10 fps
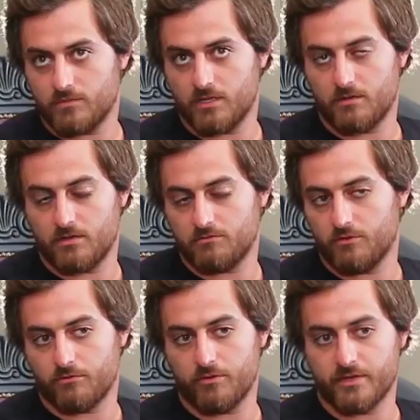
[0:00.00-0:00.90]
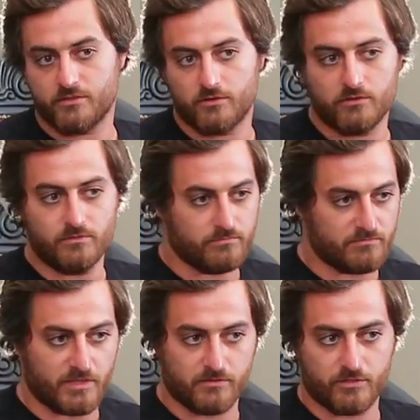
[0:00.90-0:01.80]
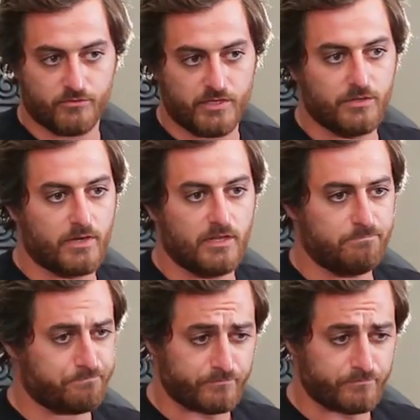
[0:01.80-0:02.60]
2-3 weeks ago. It went really well.